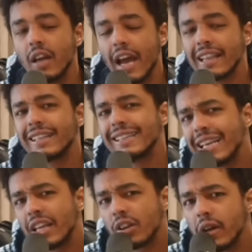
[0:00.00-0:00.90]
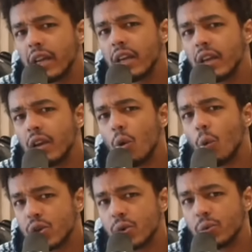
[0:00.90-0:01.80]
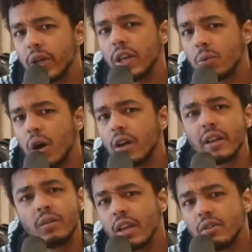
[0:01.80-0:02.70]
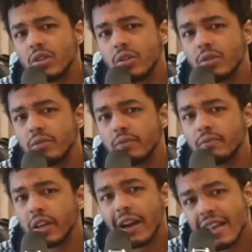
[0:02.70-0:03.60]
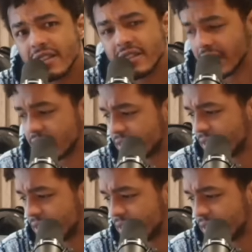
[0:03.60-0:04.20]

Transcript: at the nitty gritty, what you really want, they don't give it to you. They're hesitant.